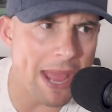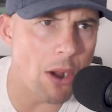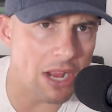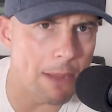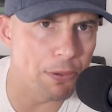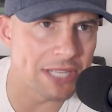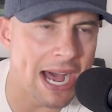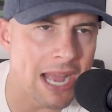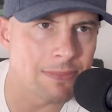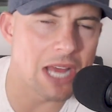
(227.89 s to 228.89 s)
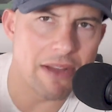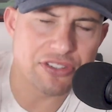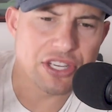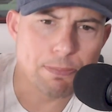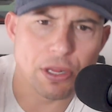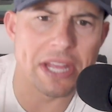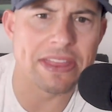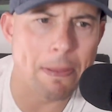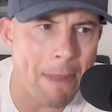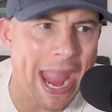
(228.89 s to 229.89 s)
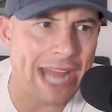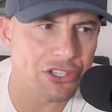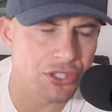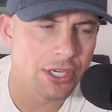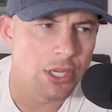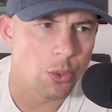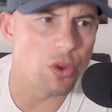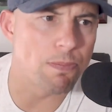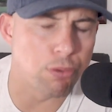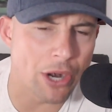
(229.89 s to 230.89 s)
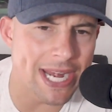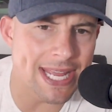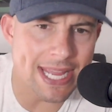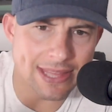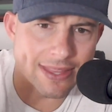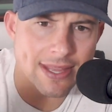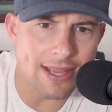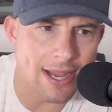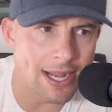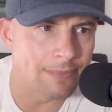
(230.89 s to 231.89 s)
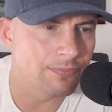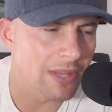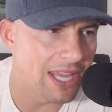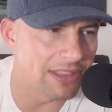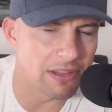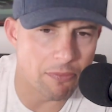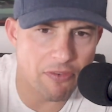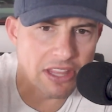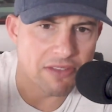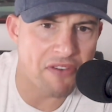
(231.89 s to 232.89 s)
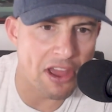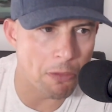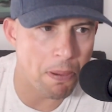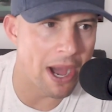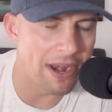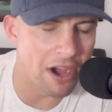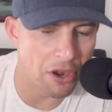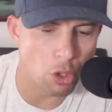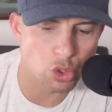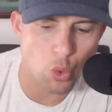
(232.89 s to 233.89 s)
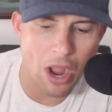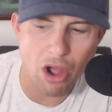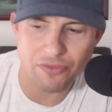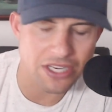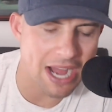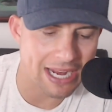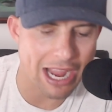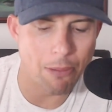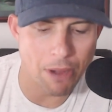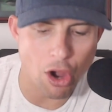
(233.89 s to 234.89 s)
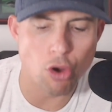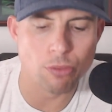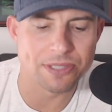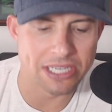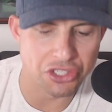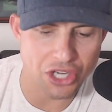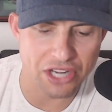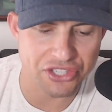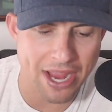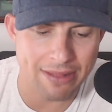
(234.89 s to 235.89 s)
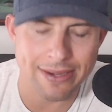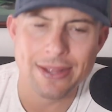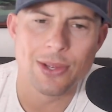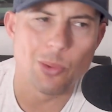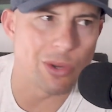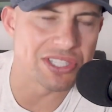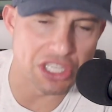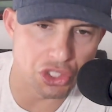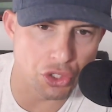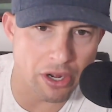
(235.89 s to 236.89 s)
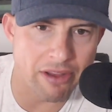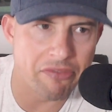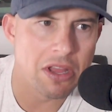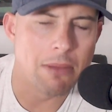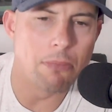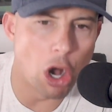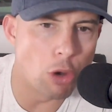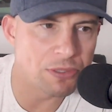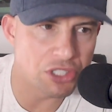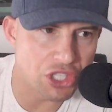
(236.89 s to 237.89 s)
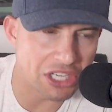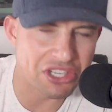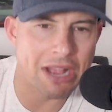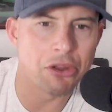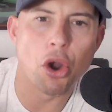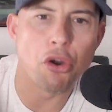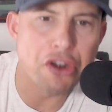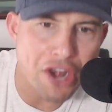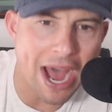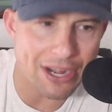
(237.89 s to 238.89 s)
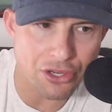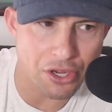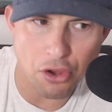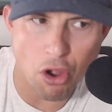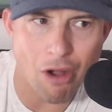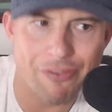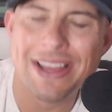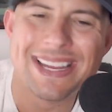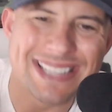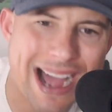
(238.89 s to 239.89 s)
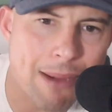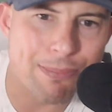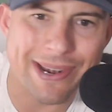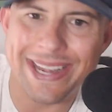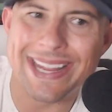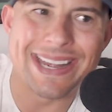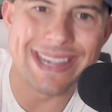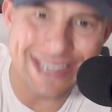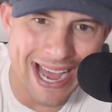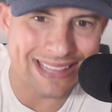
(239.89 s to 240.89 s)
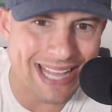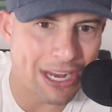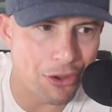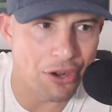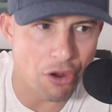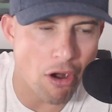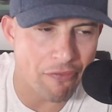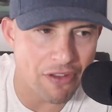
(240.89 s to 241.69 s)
now a couple times. Obviously, he played in the match with Brady, hit the final putt on hole 12 to knock out Mahomes and Josh Allen, which they should have. Mahomes and Josh Allen are not good at golf. Tom Brady, not that good at golf